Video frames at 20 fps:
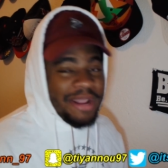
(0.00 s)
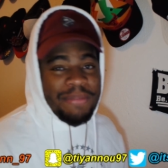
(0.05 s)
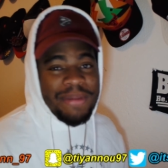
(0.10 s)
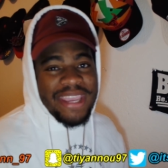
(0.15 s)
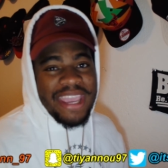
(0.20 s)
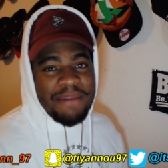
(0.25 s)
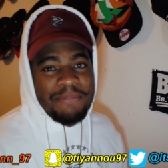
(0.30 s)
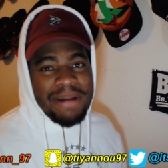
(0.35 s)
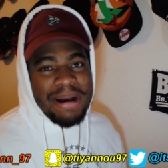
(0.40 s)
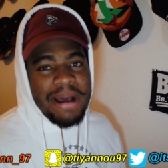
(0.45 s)
Let
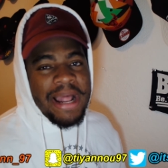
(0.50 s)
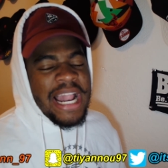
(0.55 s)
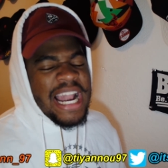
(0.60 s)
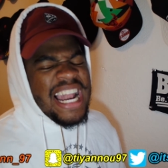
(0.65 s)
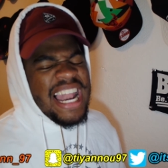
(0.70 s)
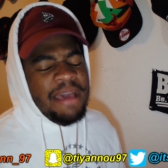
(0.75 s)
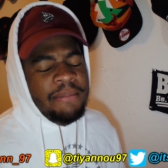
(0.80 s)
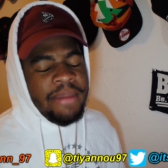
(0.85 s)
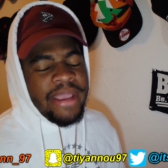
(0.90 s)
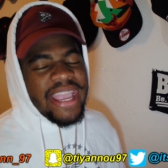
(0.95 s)
me get my
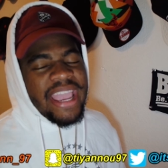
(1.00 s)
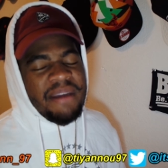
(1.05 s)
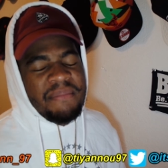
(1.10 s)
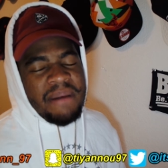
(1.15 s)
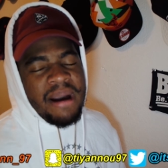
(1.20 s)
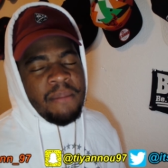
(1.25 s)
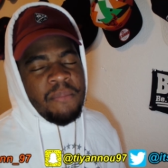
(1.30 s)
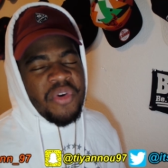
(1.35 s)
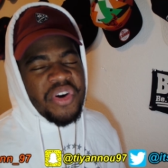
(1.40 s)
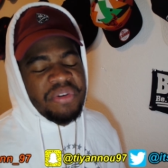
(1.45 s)
let me
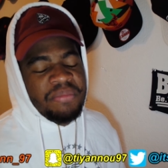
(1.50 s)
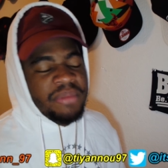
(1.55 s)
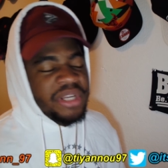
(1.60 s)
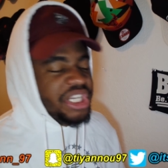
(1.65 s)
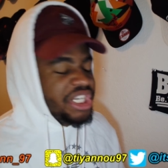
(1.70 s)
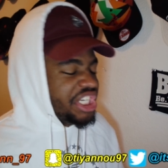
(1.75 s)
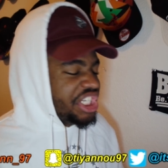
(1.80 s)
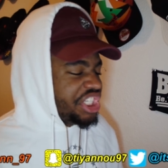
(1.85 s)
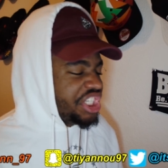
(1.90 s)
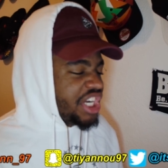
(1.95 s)
get my
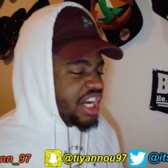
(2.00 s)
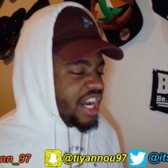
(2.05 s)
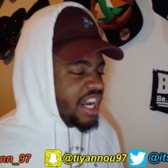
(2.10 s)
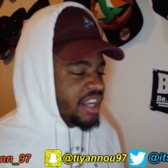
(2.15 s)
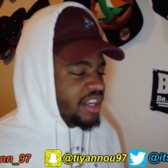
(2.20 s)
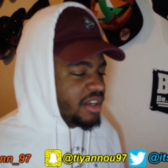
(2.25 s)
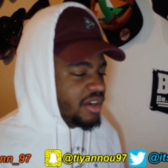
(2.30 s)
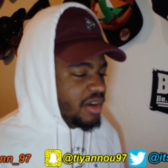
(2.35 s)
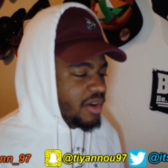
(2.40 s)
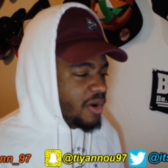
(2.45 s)
woman to
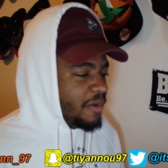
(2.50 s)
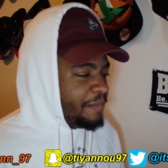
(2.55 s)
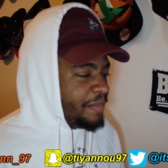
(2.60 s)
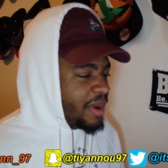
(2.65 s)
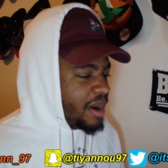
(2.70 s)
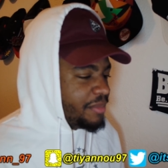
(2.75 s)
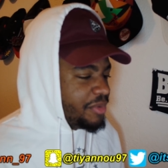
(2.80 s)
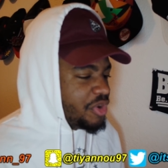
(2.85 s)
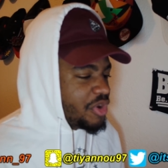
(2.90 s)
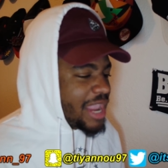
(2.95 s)
shine, little
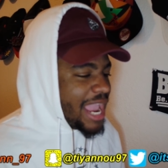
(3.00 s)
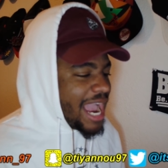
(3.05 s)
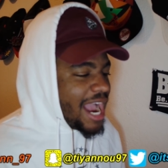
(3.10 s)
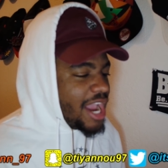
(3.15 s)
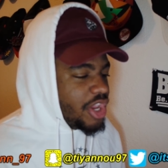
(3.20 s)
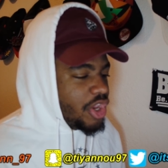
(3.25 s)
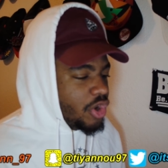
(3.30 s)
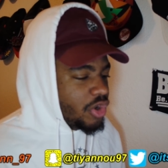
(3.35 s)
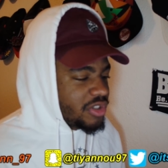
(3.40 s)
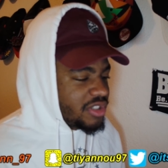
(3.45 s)
Pump. You
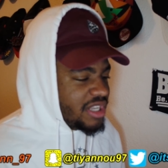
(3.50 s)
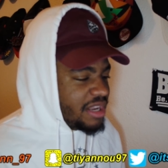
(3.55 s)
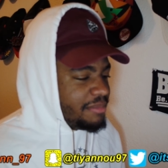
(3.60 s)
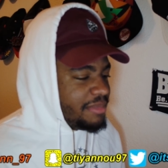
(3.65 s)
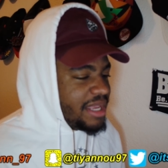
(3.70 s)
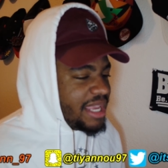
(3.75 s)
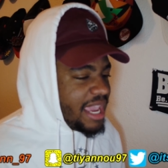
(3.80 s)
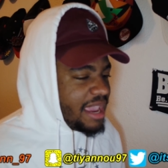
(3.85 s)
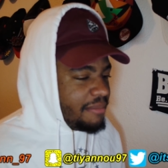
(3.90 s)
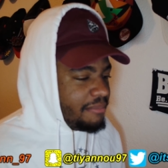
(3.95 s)
got yours. Let
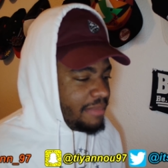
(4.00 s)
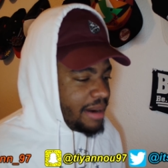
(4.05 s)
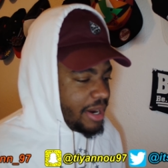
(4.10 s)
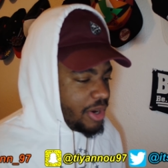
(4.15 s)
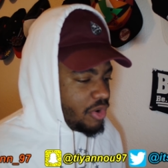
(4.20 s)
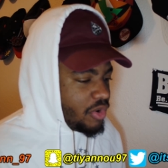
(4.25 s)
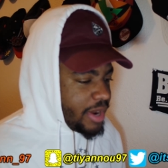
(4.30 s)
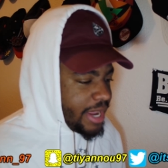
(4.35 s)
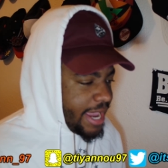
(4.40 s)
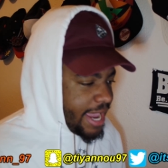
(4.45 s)
me get
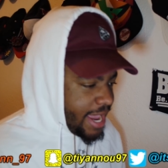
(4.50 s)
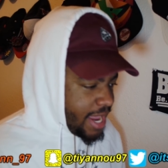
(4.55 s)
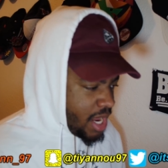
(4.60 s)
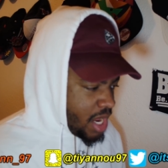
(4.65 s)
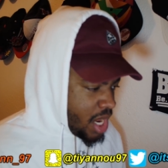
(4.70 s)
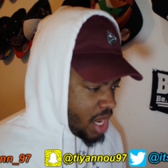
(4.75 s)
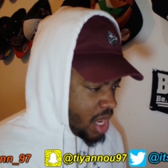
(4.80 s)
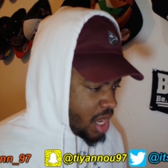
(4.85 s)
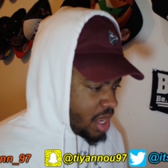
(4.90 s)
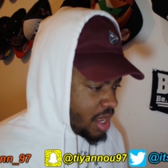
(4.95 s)
mine,
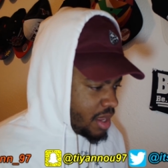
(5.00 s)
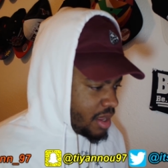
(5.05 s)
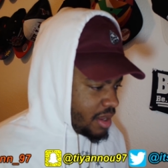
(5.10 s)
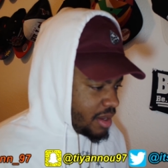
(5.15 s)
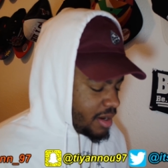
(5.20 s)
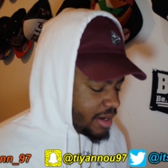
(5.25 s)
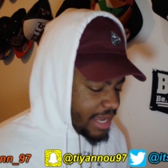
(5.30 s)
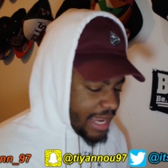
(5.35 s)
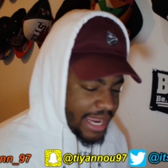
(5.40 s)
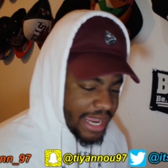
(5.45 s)
okay?
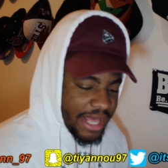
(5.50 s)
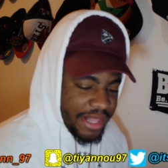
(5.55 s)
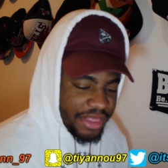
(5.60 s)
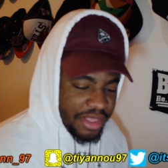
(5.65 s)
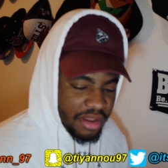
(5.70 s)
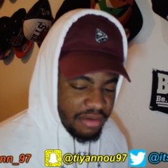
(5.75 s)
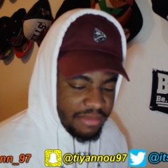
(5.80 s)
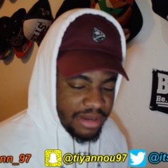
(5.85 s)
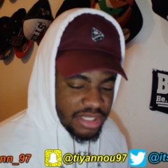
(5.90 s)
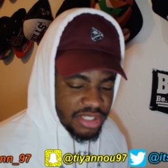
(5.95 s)
Yeah, I gotta
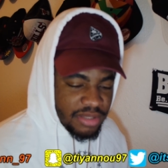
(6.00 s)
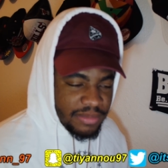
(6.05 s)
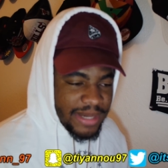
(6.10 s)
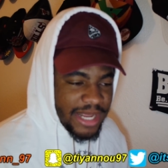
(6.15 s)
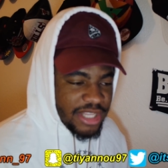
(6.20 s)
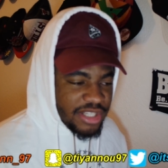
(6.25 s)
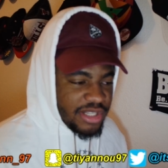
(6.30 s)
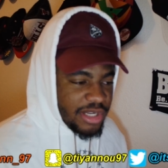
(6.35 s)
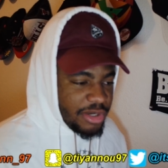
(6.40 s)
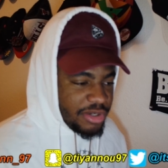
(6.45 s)
think about some
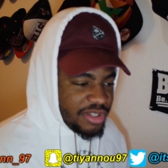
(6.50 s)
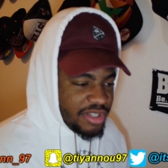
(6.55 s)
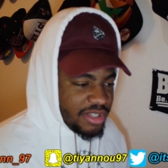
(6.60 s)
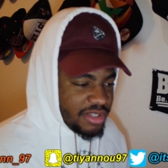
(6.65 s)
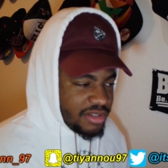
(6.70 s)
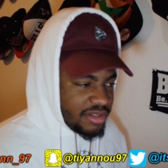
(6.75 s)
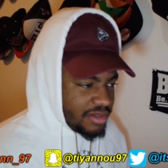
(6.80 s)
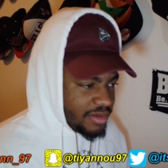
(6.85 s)
nice lyrics.